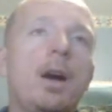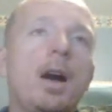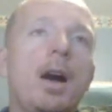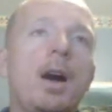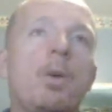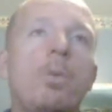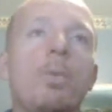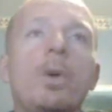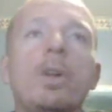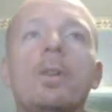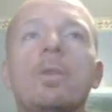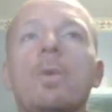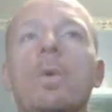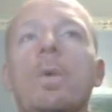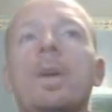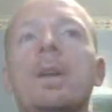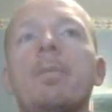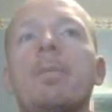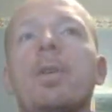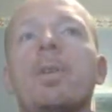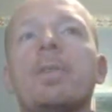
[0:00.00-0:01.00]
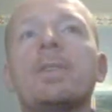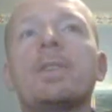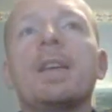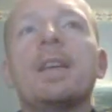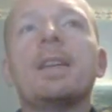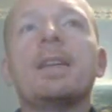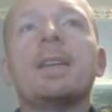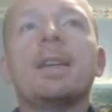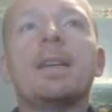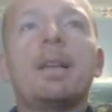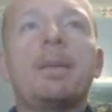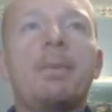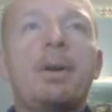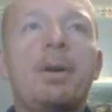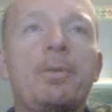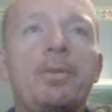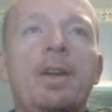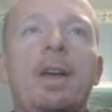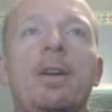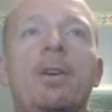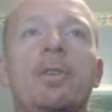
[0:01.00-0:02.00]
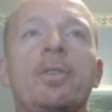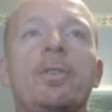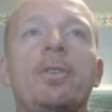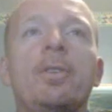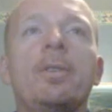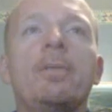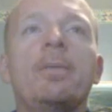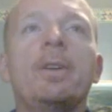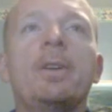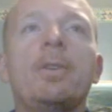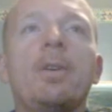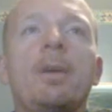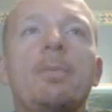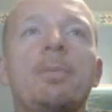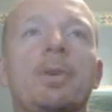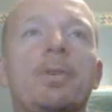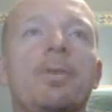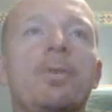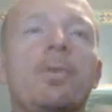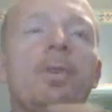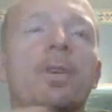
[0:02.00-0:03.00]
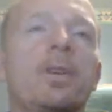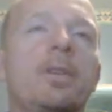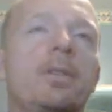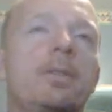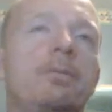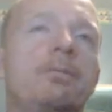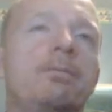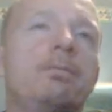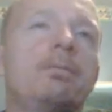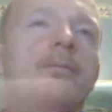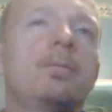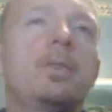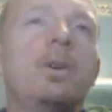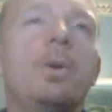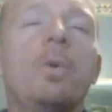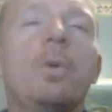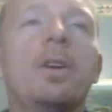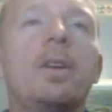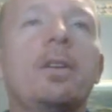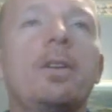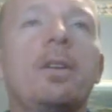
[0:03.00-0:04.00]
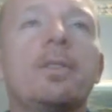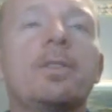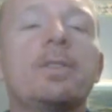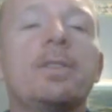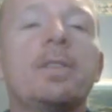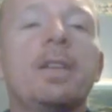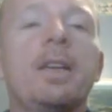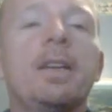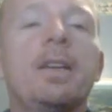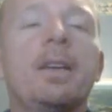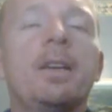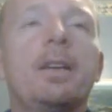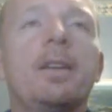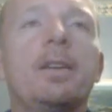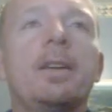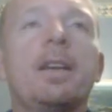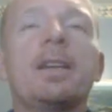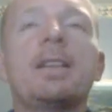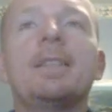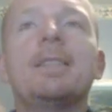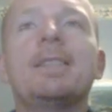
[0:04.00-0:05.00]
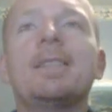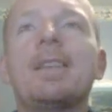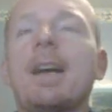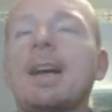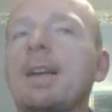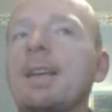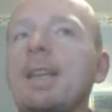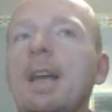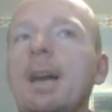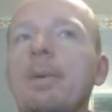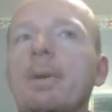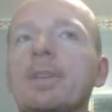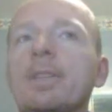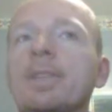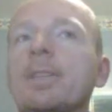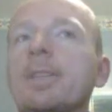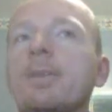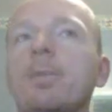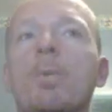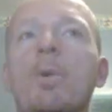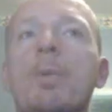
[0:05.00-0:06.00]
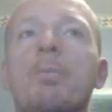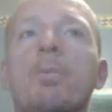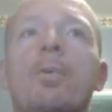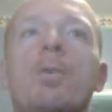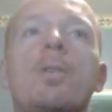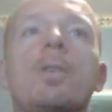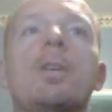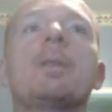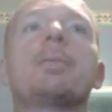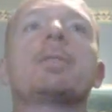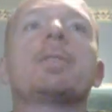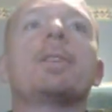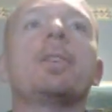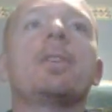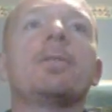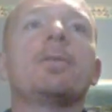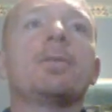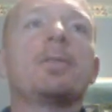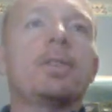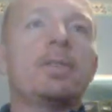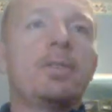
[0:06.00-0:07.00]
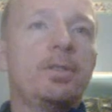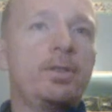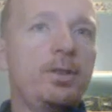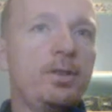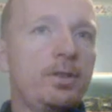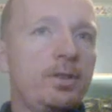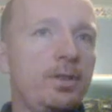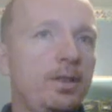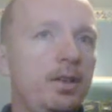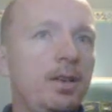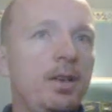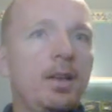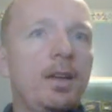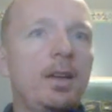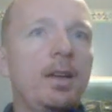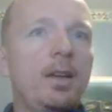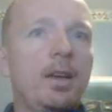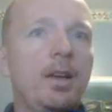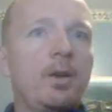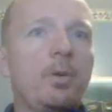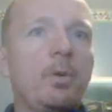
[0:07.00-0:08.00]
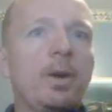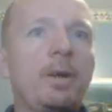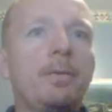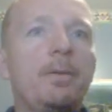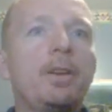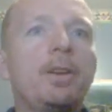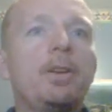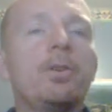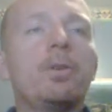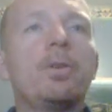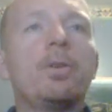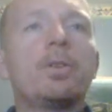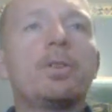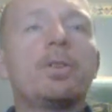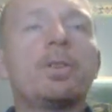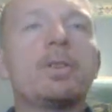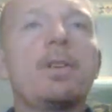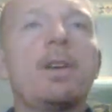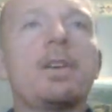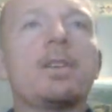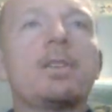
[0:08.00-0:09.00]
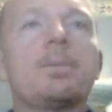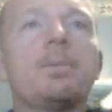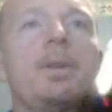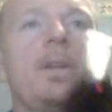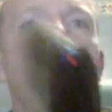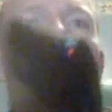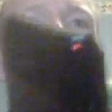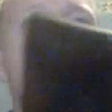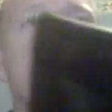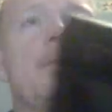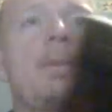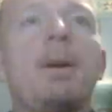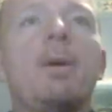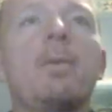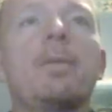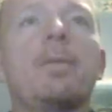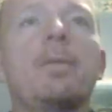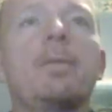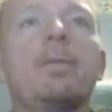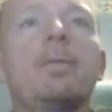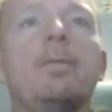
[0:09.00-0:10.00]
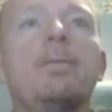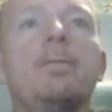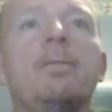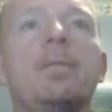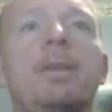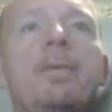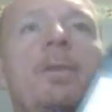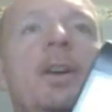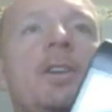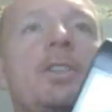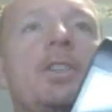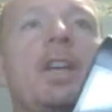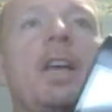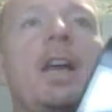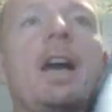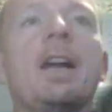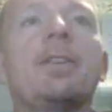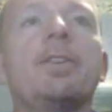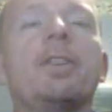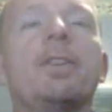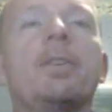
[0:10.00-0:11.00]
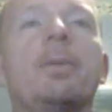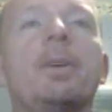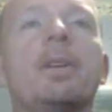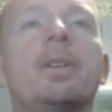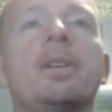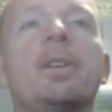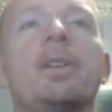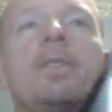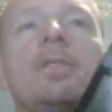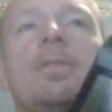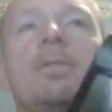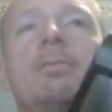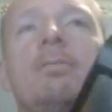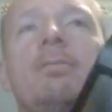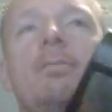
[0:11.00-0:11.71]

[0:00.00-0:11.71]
I will go into more detail about that on another video. I'm not going to go into lots of detail on exactly how I did it and what programs I used. This is just a quick video just to explain a bit about the fact you can do it, and it's,